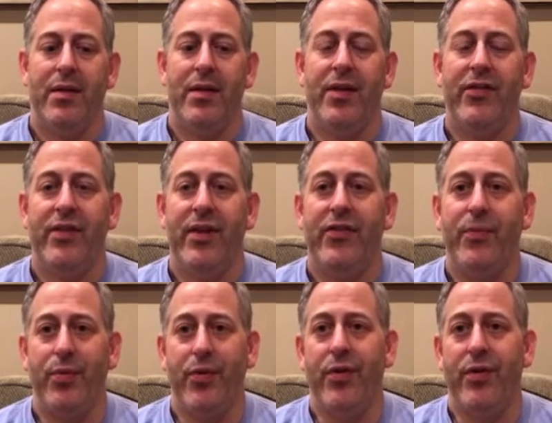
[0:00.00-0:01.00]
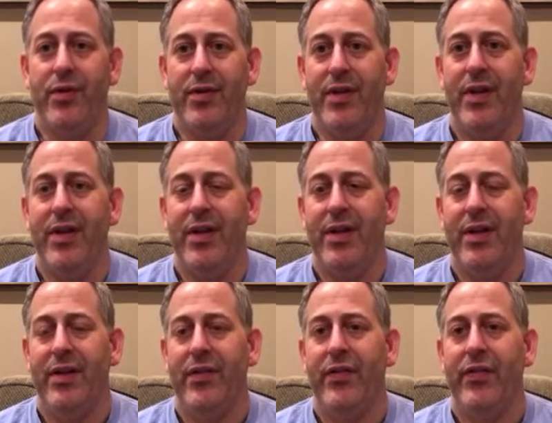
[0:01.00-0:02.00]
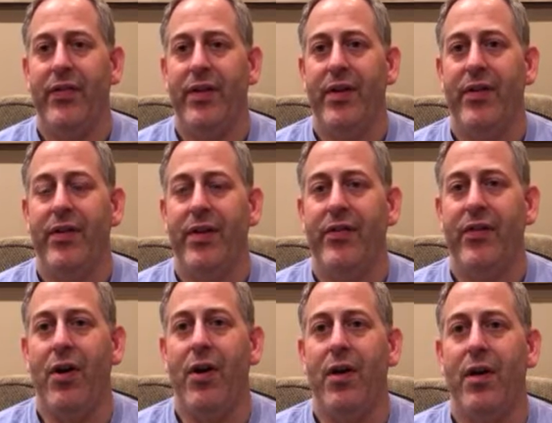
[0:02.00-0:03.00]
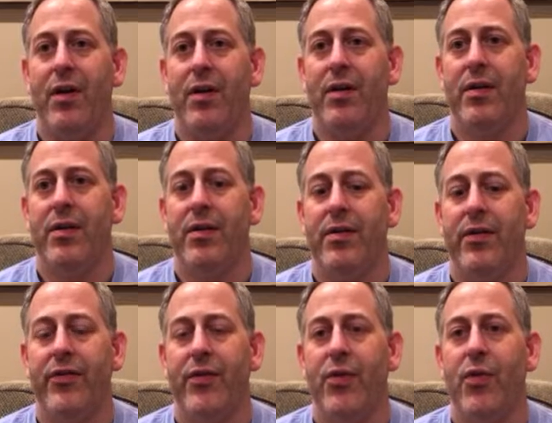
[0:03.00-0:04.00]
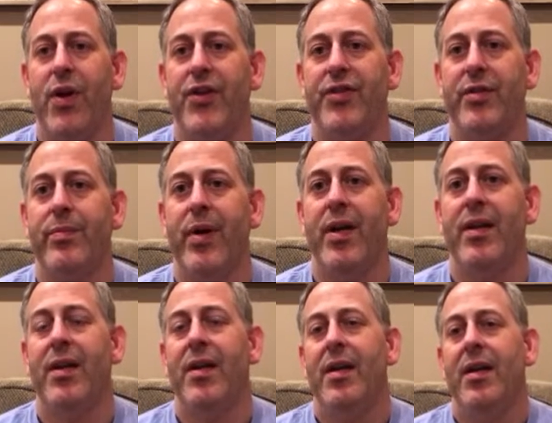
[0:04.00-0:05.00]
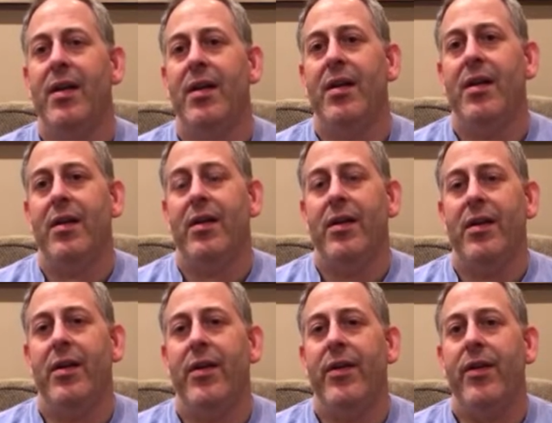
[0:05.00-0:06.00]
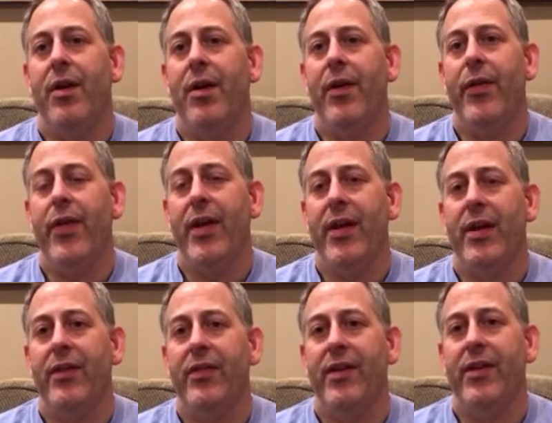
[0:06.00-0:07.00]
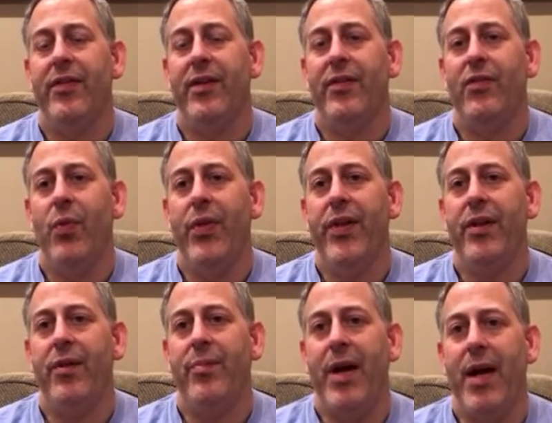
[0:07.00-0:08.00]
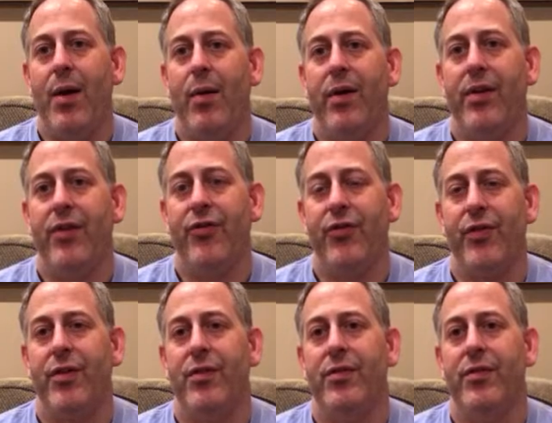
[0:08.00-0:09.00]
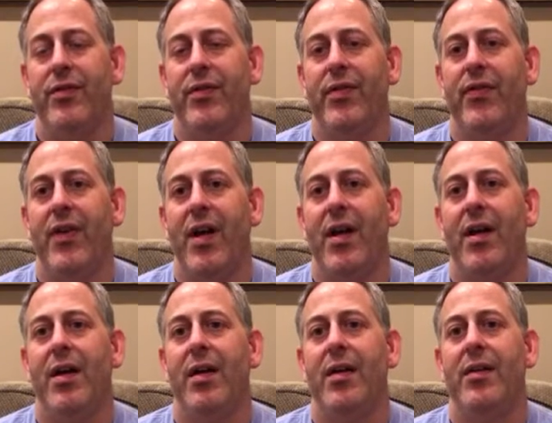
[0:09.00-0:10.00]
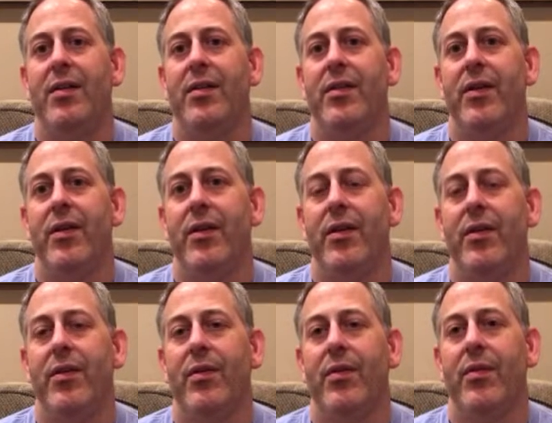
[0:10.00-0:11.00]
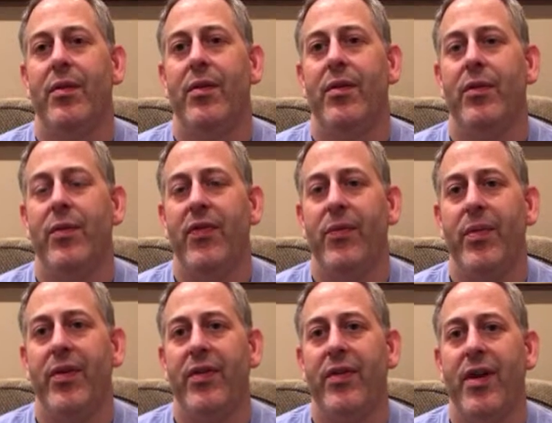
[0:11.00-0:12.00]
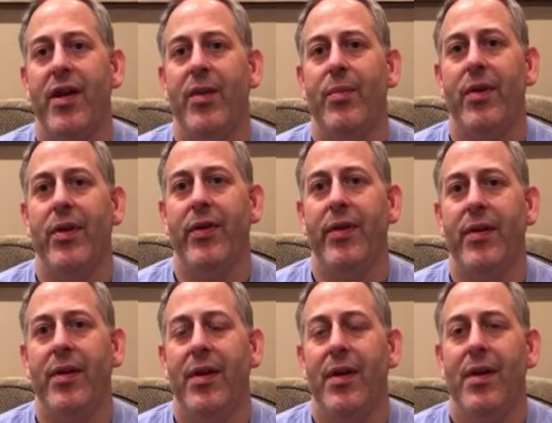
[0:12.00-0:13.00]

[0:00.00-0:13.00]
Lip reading: it's brutal. It's hard. There's no question. But, you know, there are things, it's within our power and control to decide, you know, who we spend our time with. And,